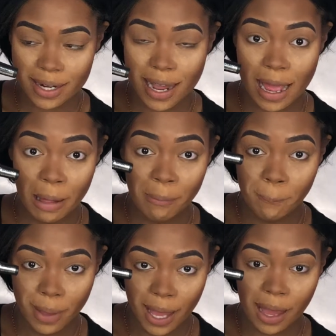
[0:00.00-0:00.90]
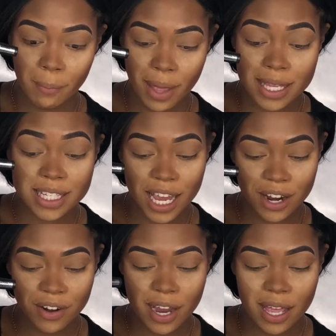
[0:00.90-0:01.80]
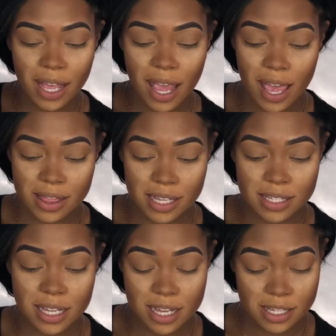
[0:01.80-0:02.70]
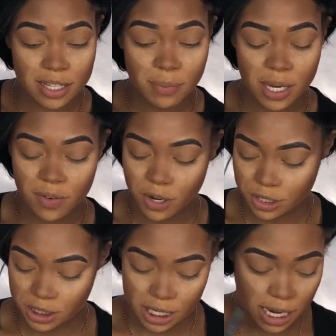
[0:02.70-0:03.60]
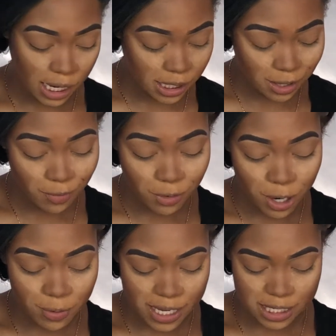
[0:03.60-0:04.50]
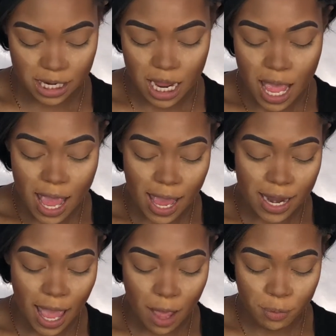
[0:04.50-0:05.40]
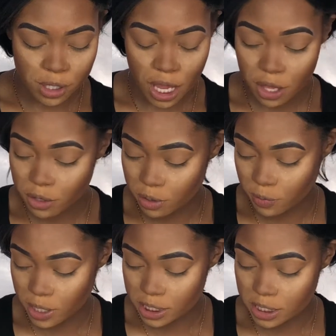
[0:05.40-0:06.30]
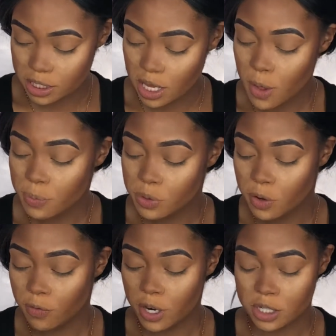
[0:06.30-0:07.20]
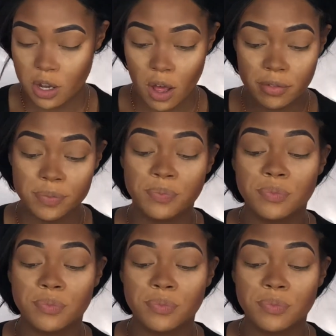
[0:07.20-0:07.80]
Gal Bang Mascara, and this is the mini version, and I did that for a reason, and I will tell you the reasons. So first off,